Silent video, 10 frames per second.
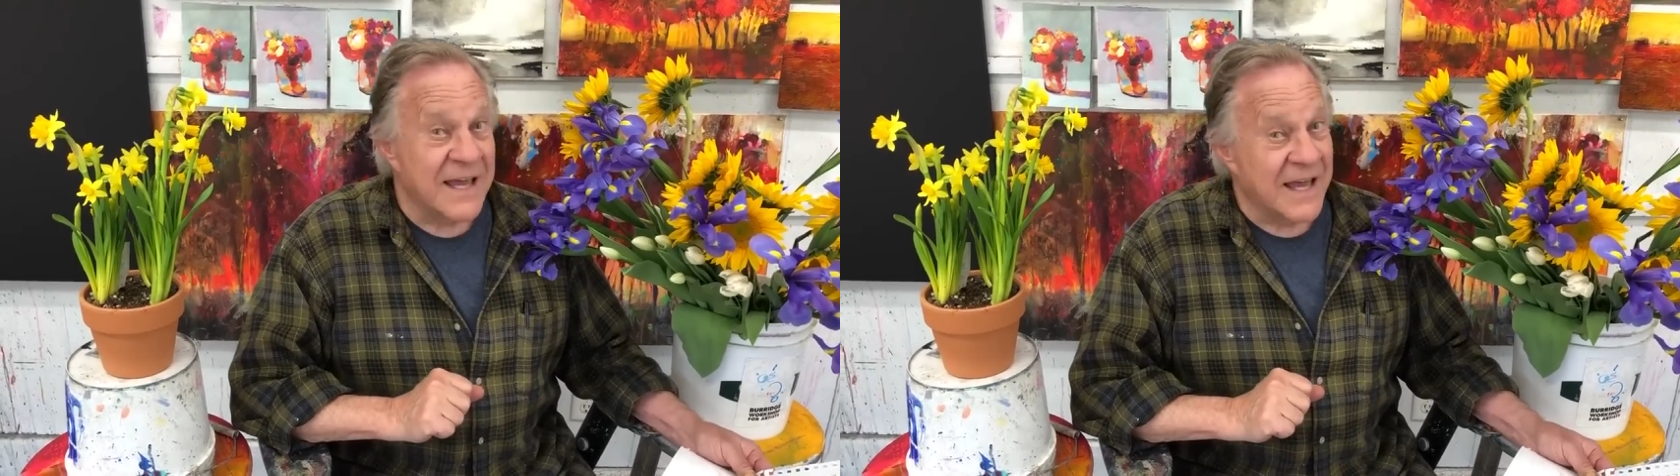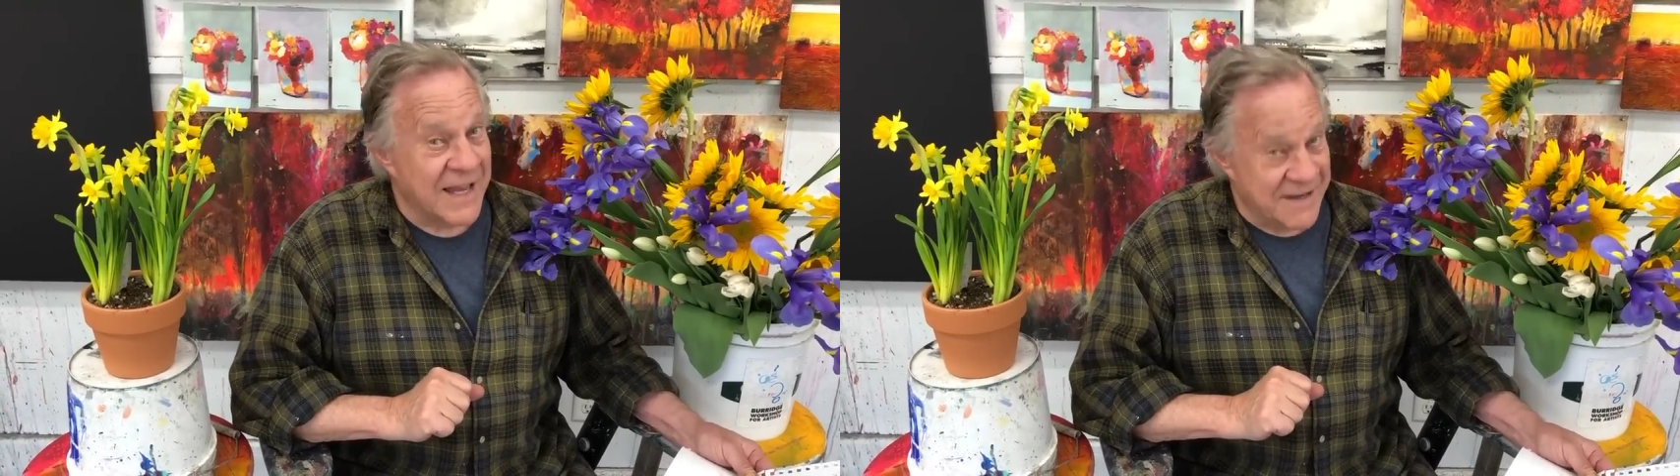
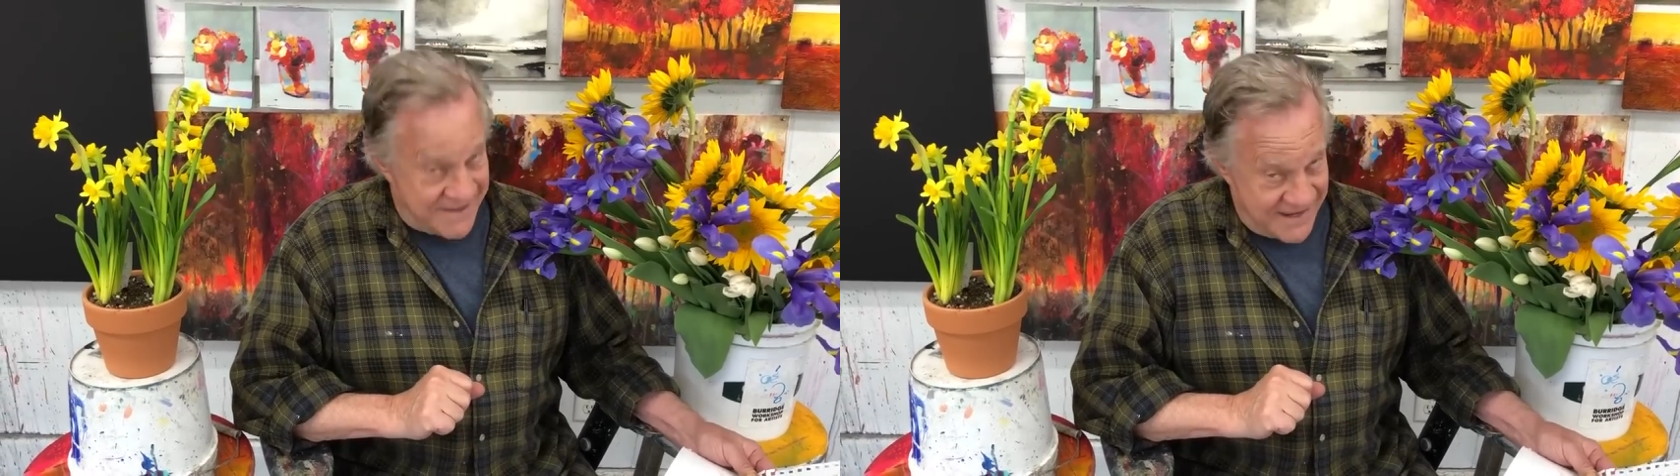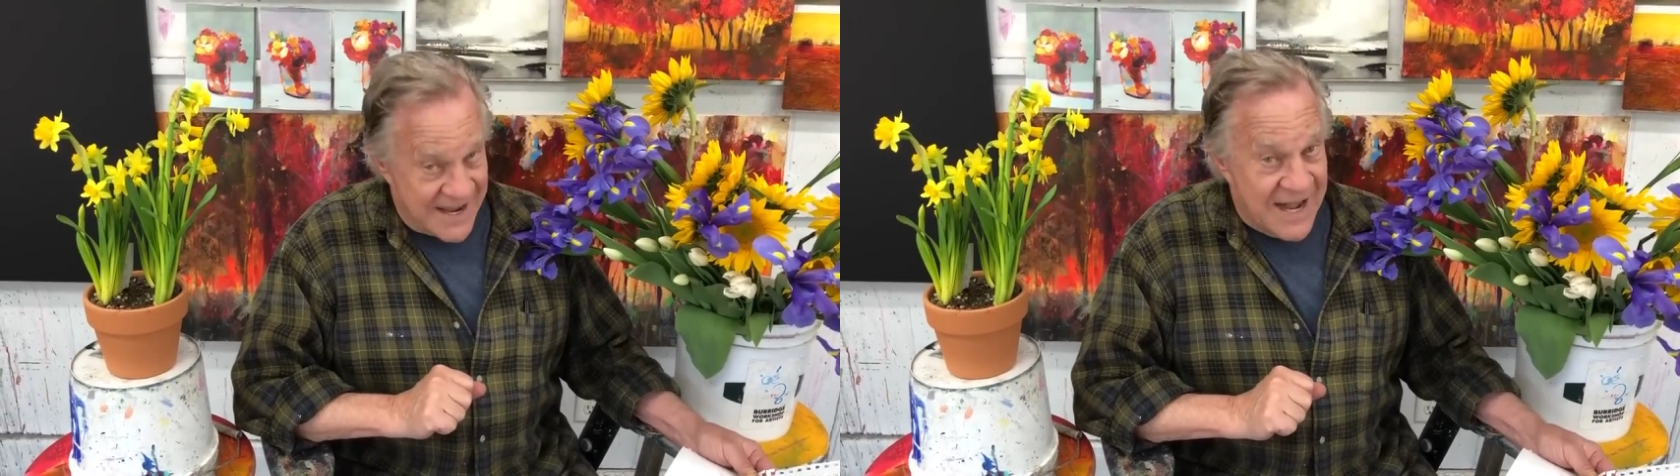and
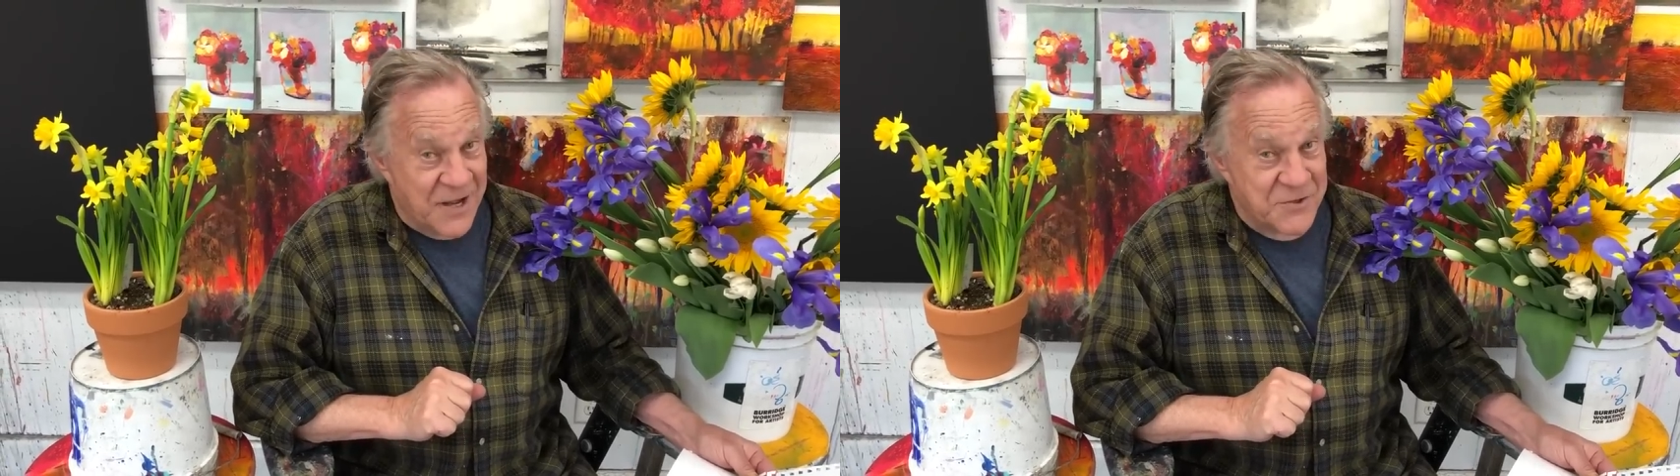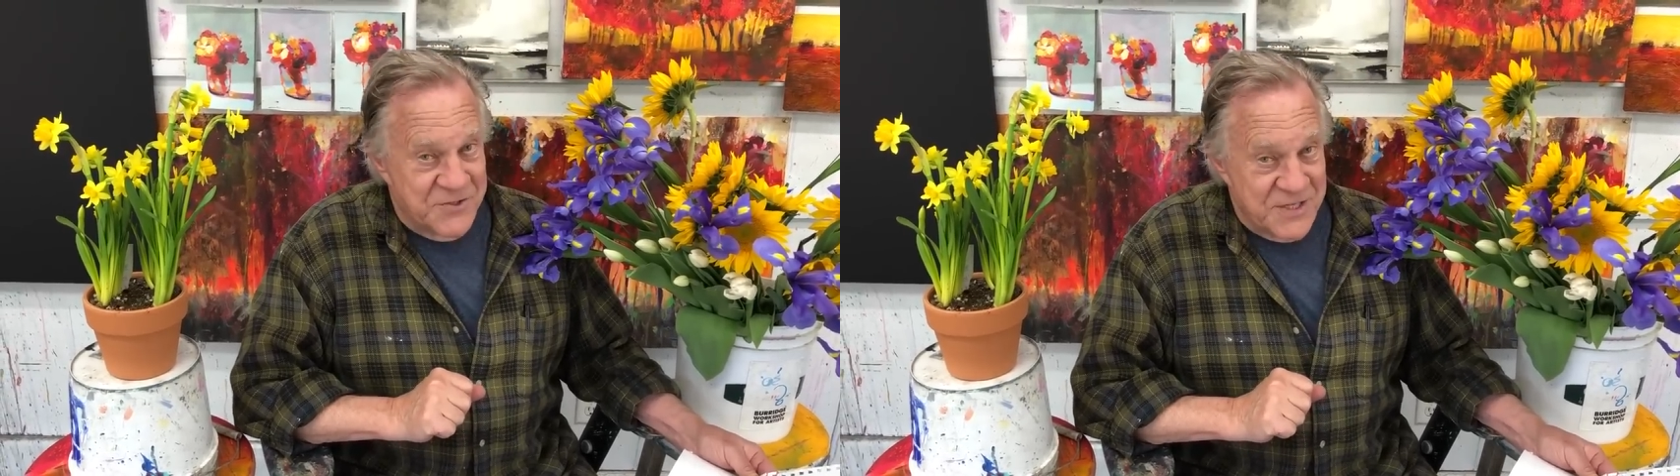
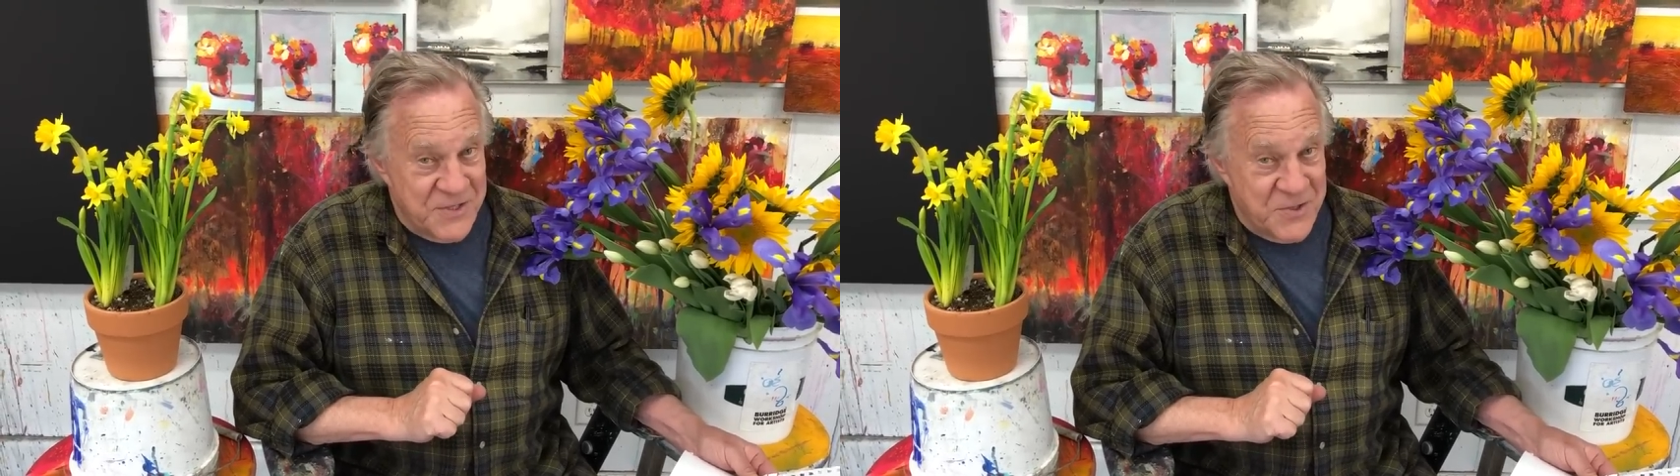I'll see